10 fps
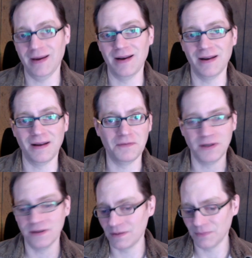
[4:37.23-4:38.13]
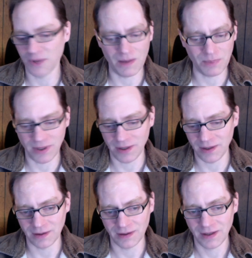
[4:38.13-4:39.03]
and I've ended up not
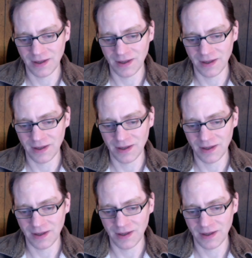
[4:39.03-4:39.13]
playing